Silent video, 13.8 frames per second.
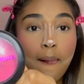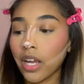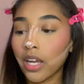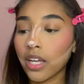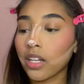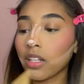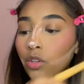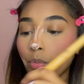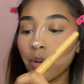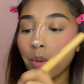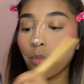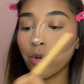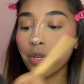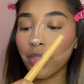I get a little
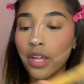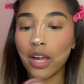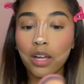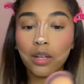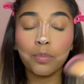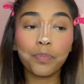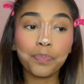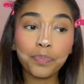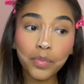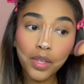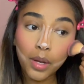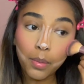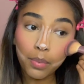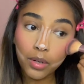bit more of that
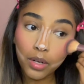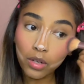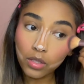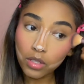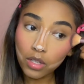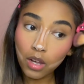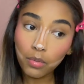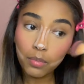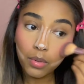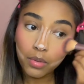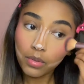and I put it on top.